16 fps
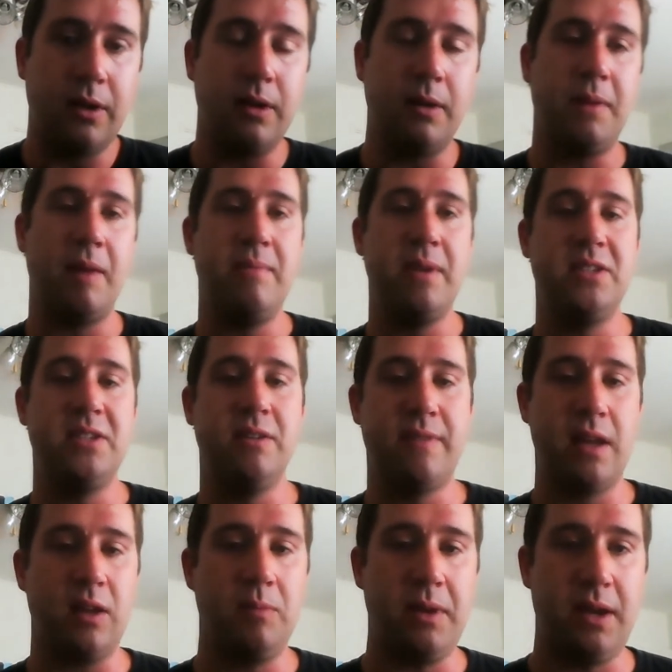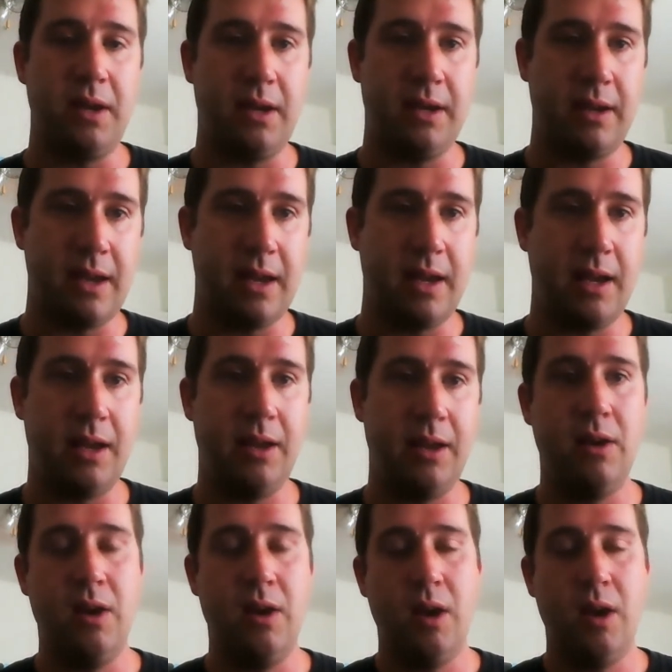I've been developing a